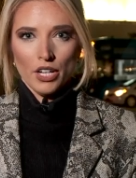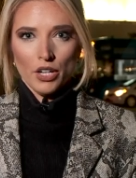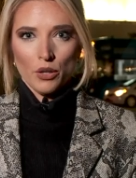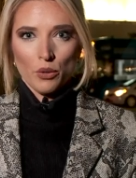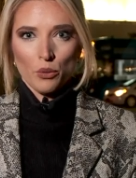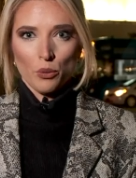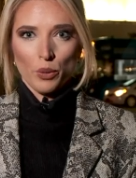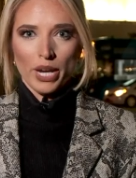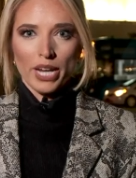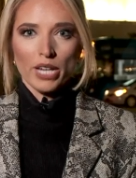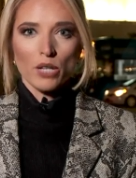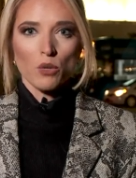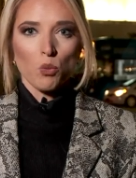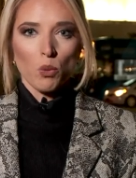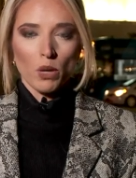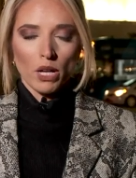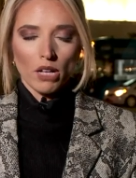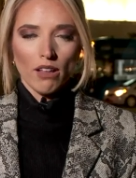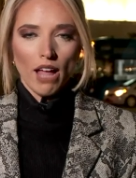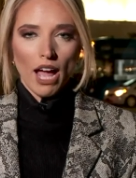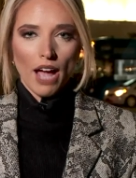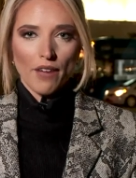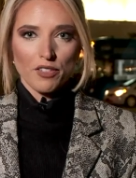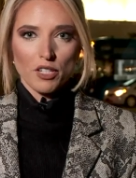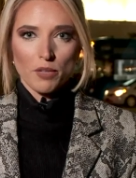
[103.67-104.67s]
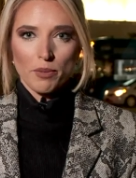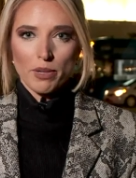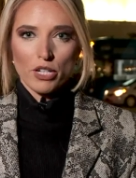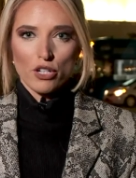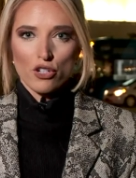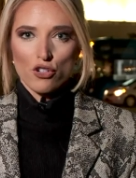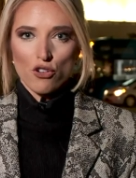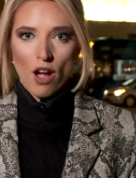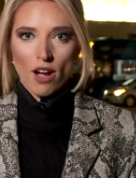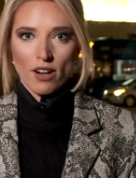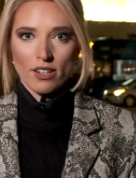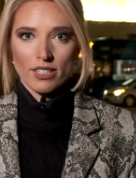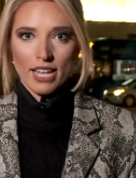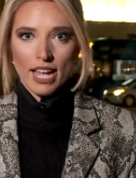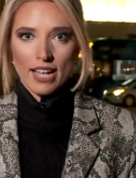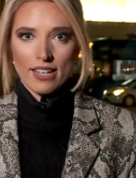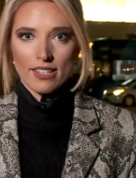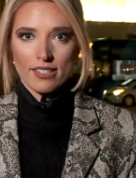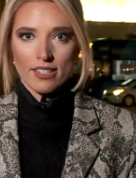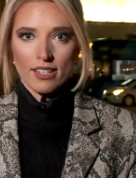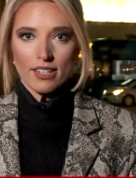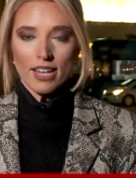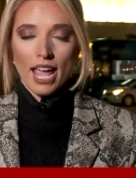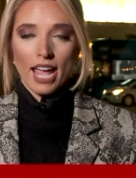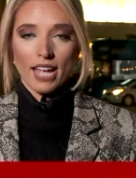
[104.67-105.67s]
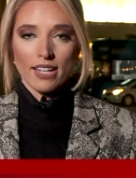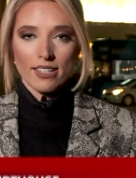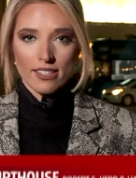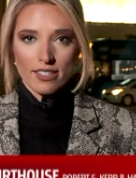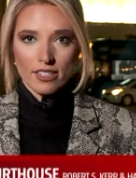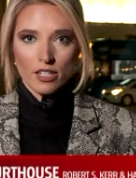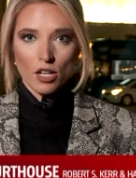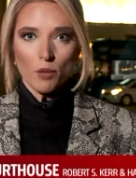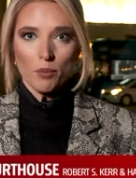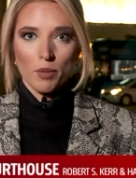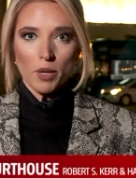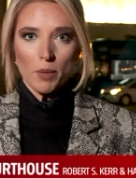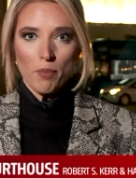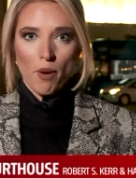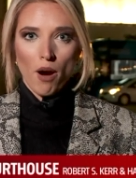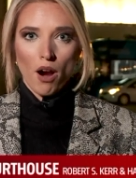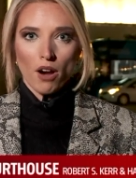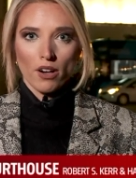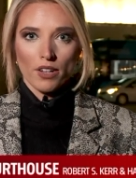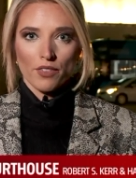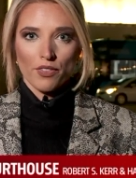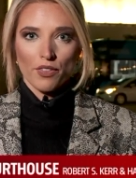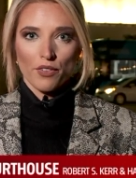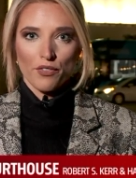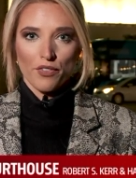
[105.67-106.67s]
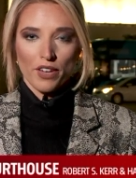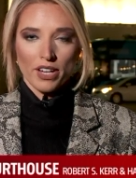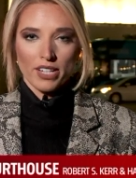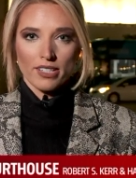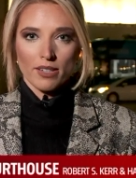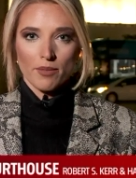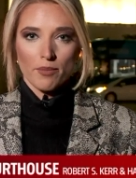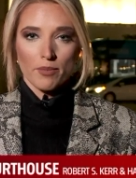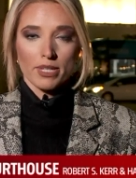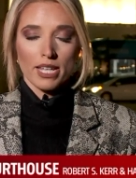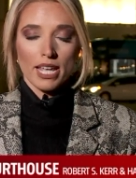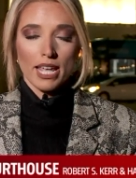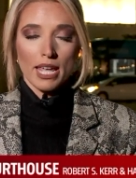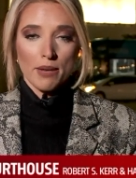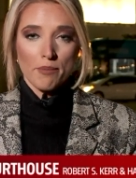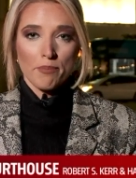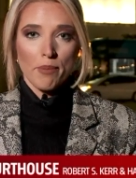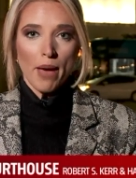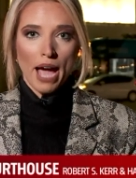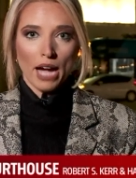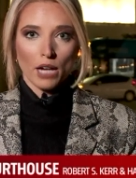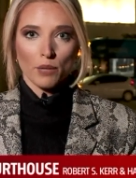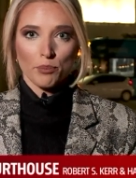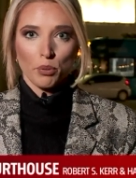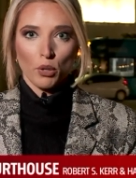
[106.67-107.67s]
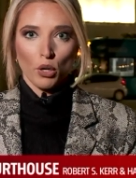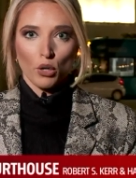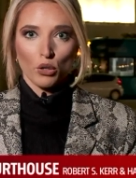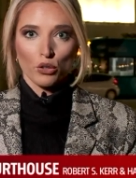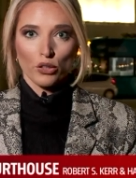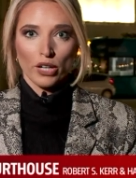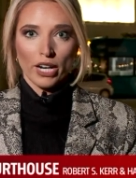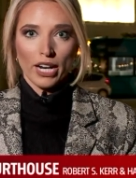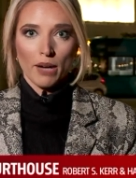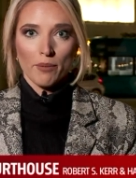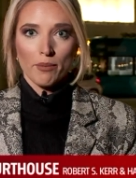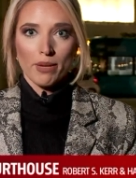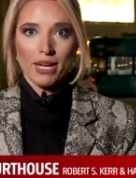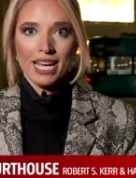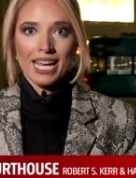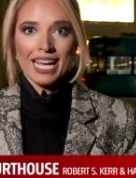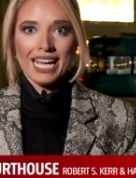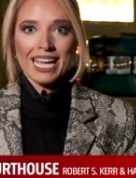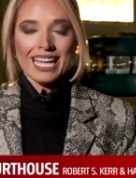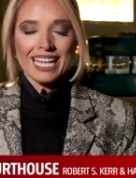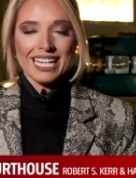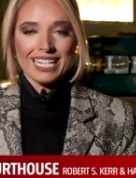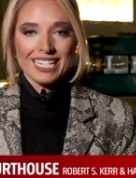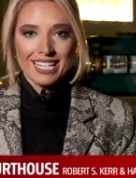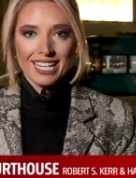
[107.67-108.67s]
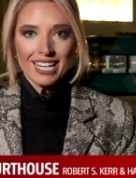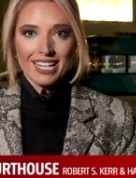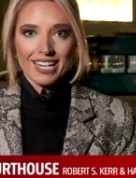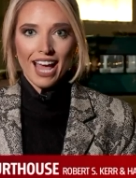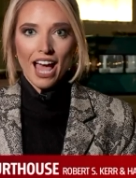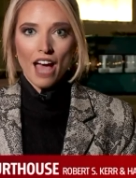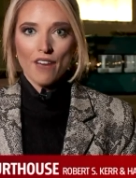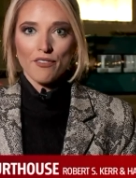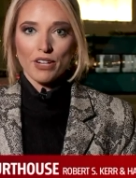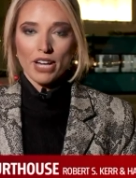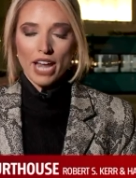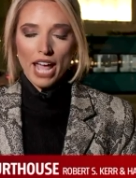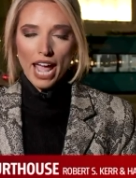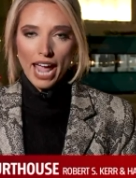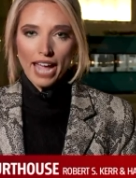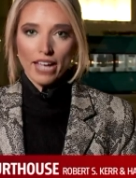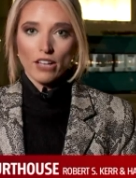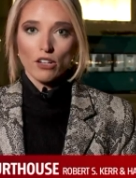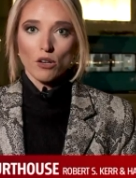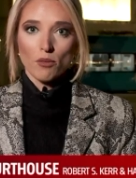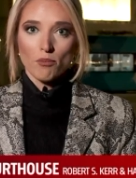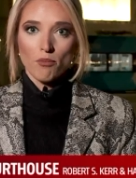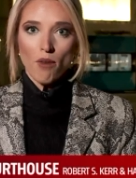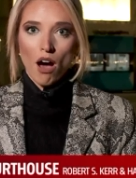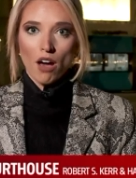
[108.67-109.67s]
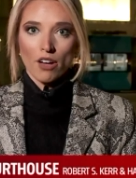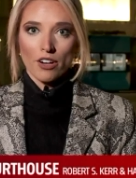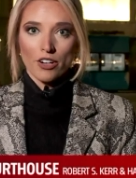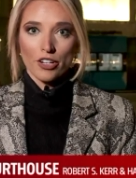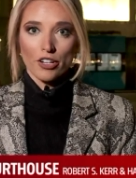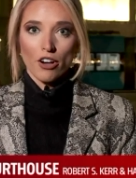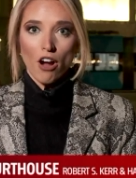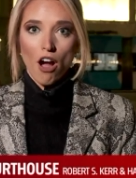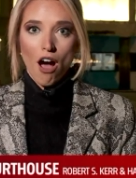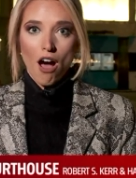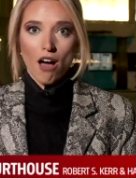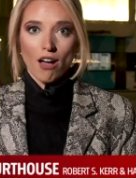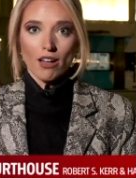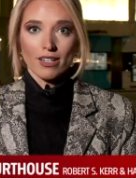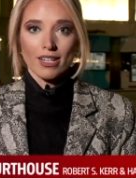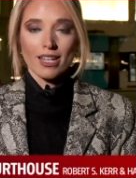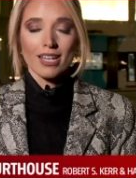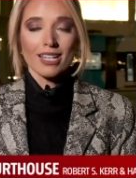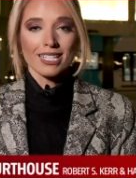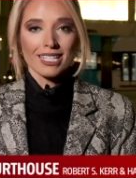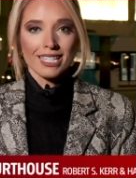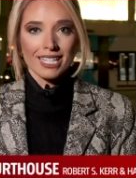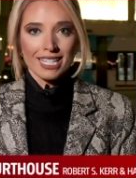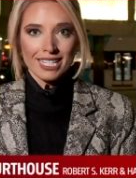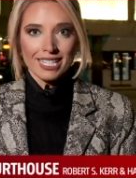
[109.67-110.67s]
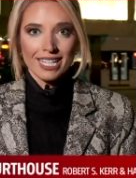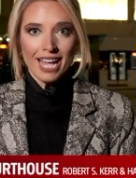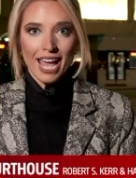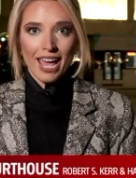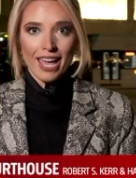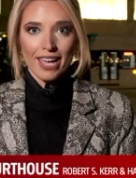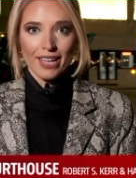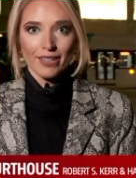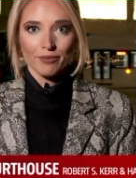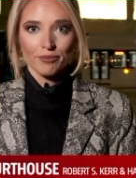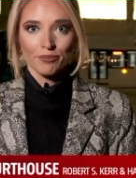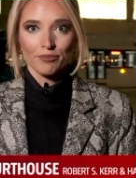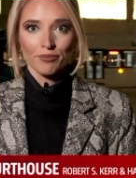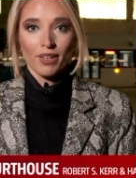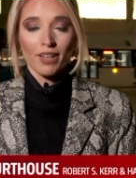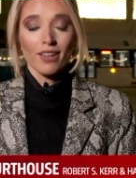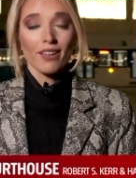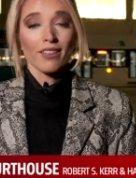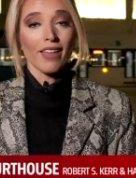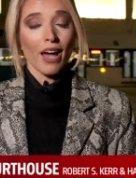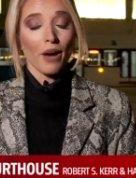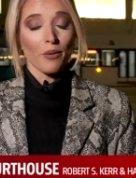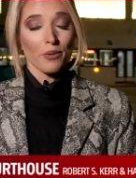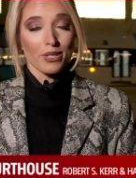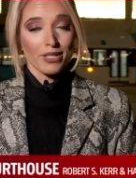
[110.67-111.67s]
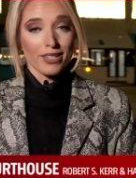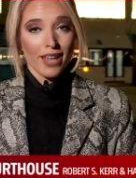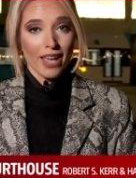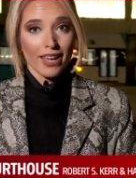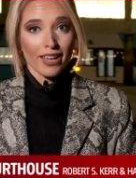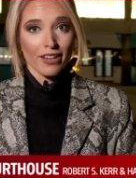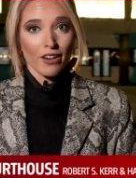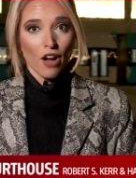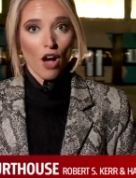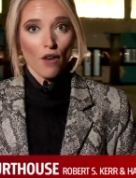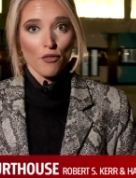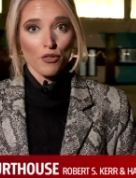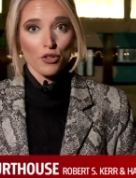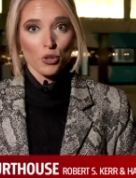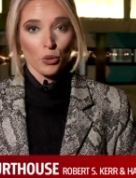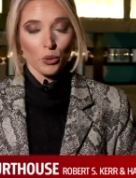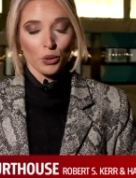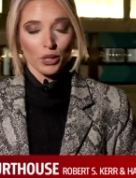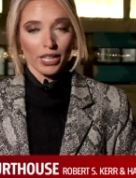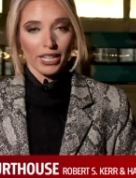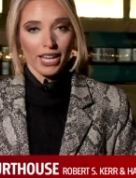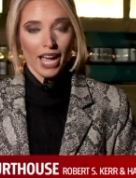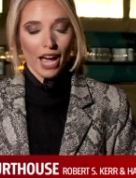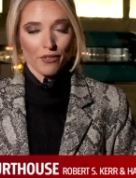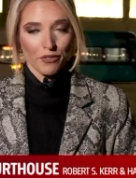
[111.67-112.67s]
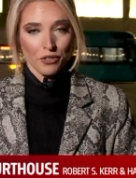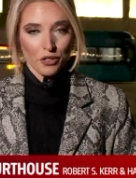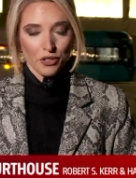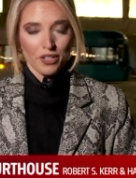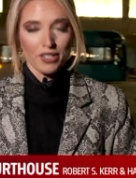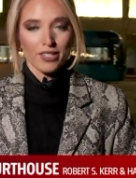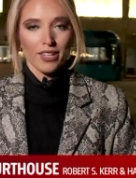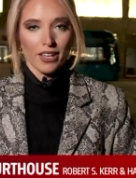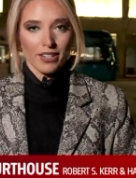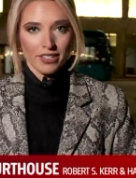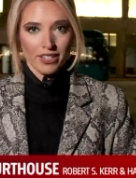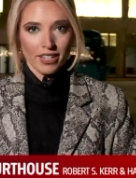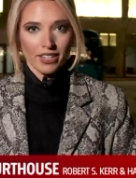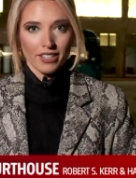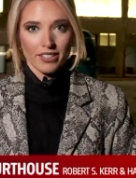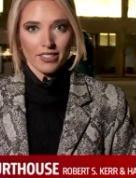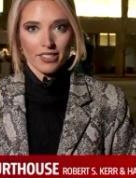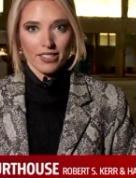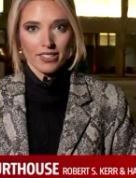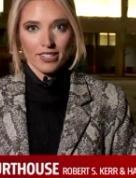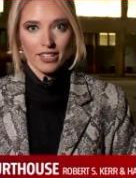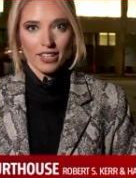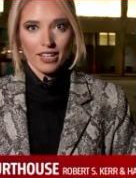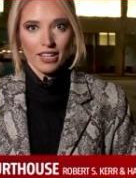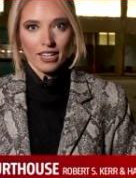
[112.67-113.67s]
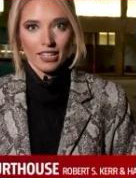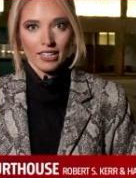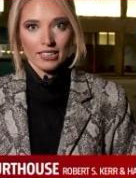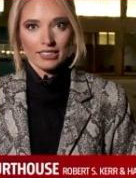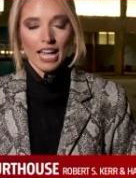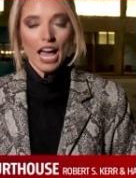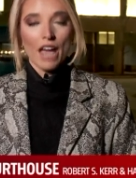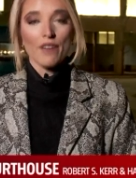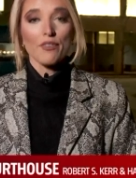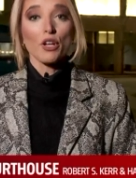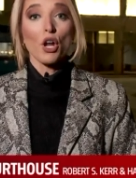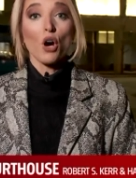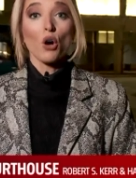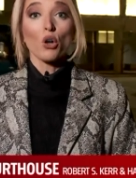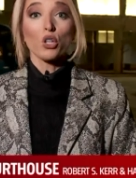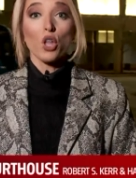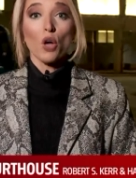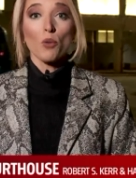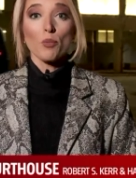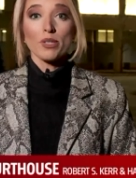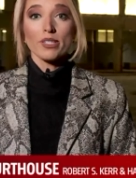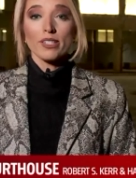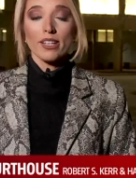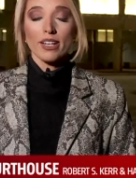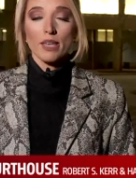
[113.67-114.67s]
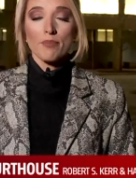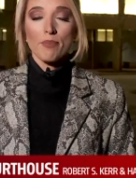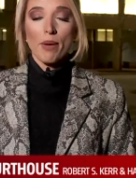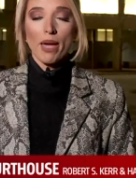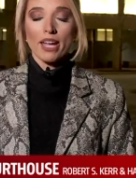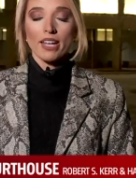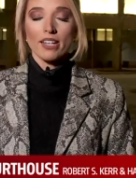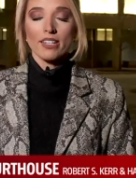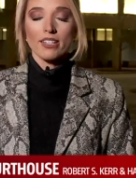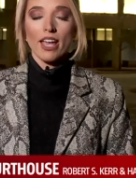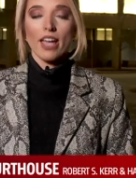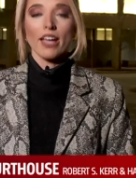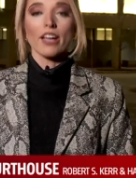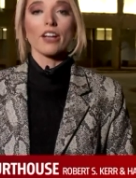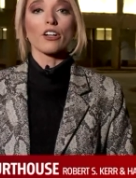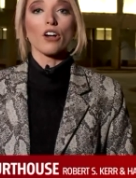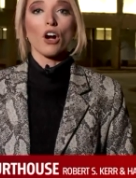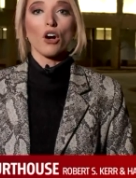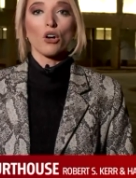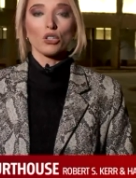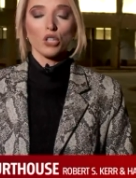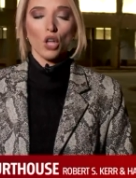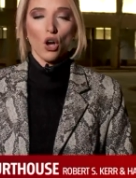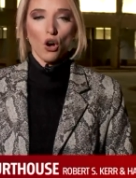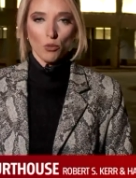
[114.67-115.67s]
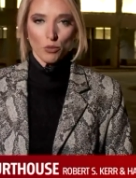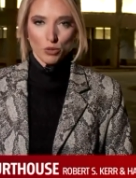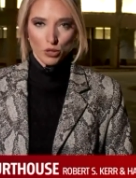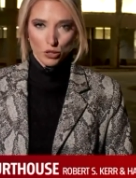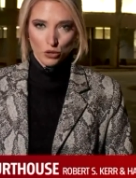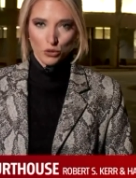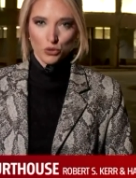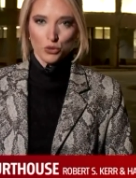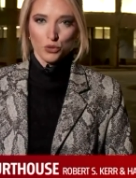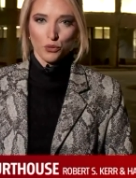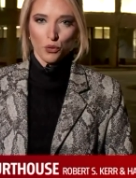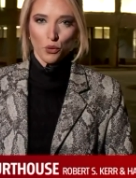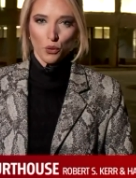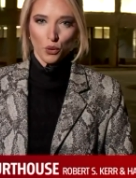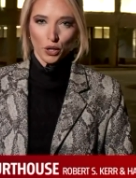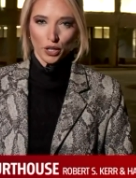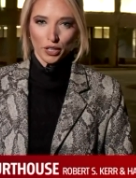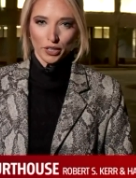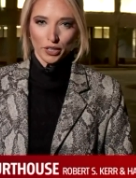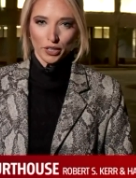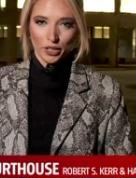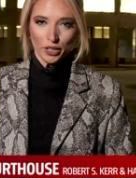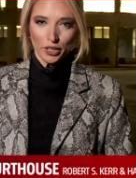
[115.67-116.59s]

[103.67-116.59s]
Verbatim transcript: Reed will have to be drug tested and still be part of the Victims Impact Program. He did have an ankle monitor on today. That was taken off shortly after the sentence. Live in Oklahoma City, Peyton Yeager, Oklahoma's News 4.